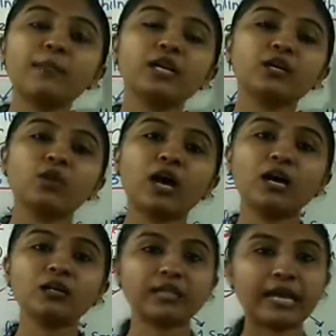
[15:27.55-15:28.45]

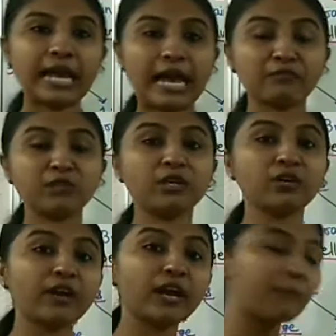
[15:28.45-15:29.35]
medulla, they have the
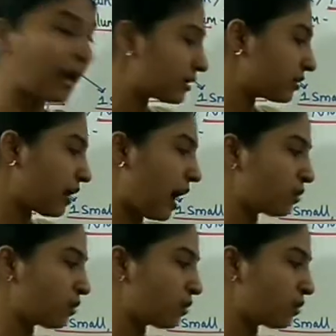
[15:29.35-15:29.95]
gray matter